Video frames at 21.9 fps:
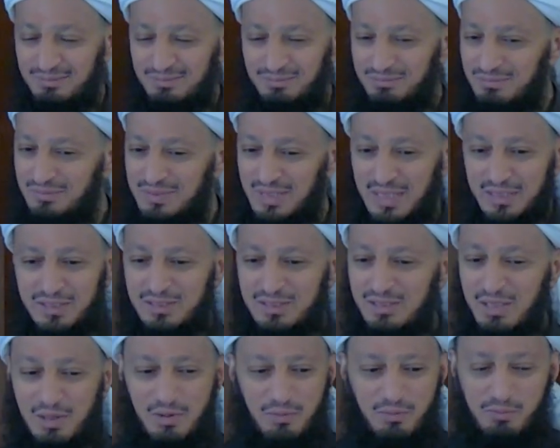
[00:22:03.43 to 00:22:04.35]

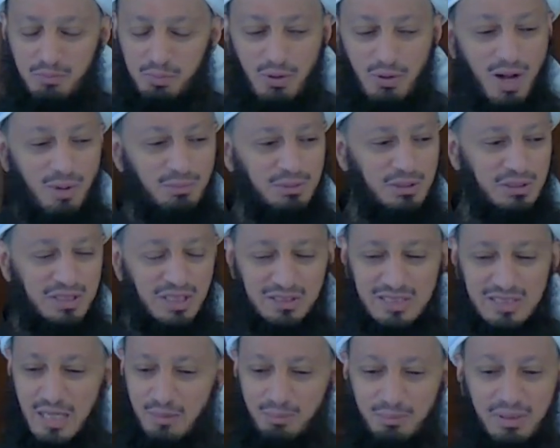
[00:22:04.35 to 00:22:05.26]
just
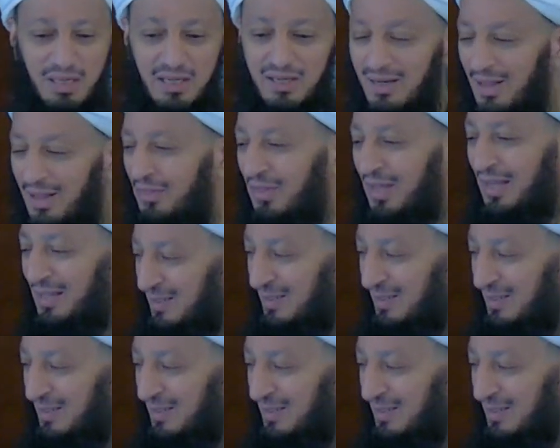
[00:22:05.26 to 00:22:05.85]
promises that mean nothing.